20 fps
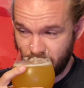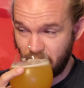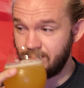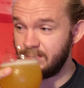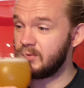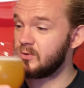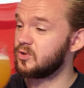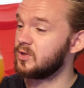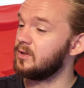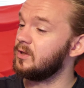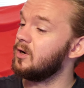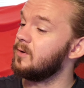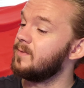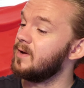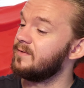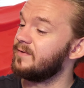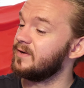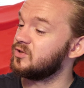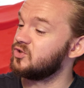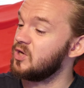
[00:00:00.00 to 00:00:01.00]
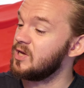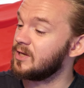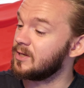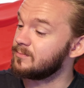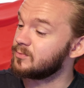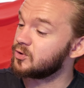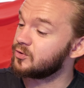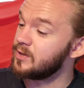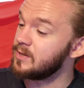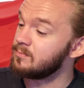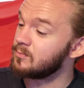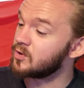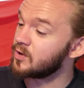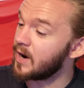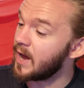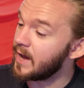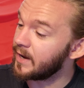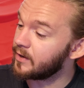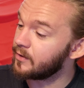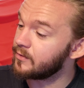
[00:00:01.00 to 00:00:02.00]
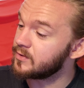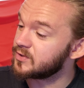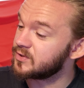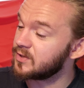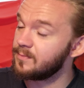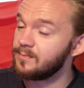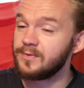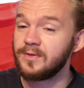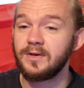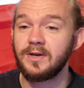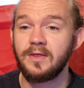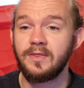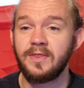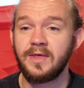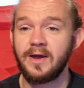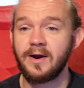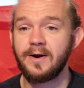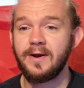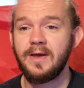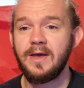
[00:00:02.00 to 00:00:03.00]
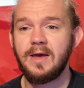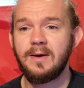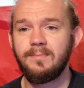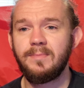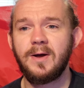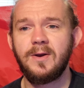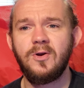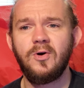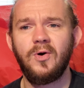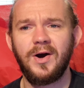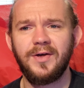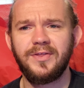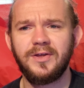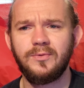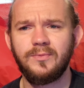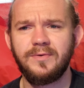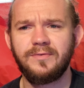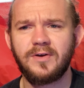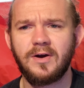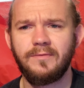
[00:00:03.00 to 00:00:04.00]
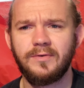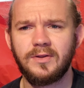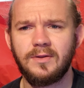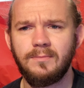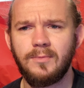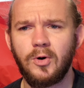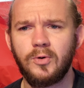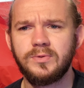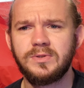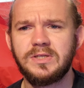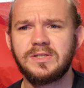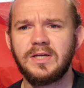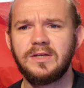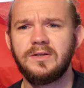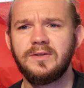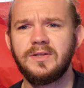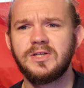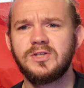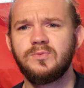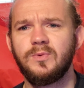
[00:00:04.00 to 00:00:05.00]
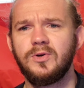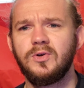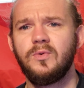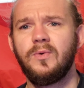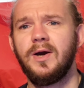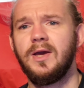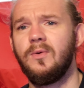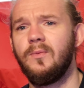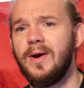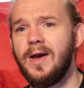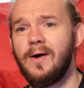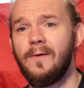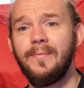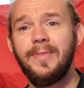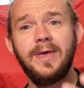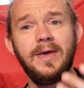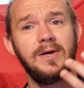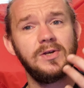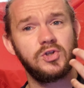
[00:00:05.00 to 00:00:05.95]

Maybe there's a little bit of a Jacob's cream cracker or something in there, but no, I think we've covered the malty side of this one quite well.